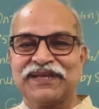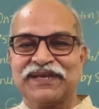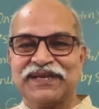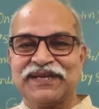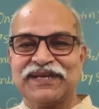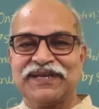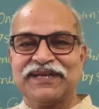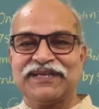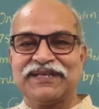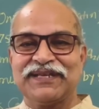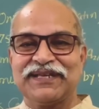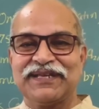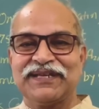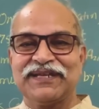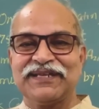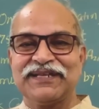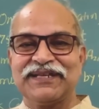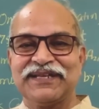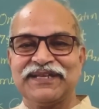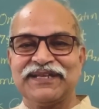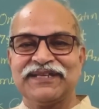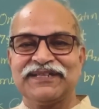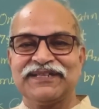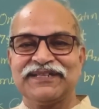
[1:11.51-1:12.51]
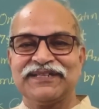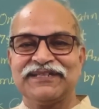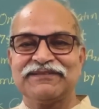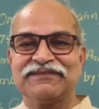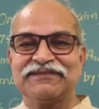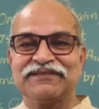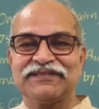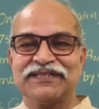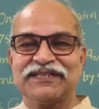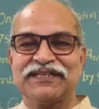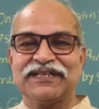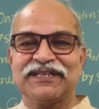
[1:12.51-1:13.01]
in
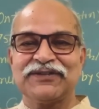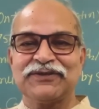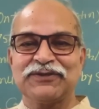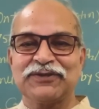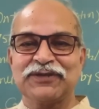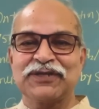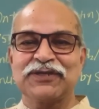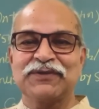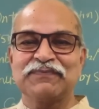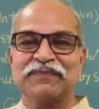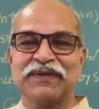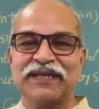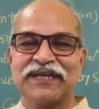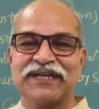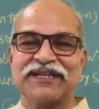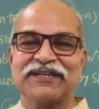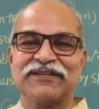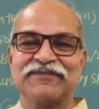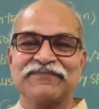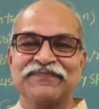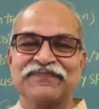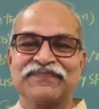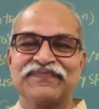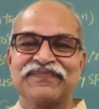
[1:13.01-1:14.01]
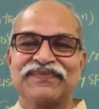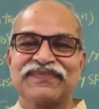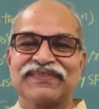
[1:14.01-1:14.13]
a good spirit,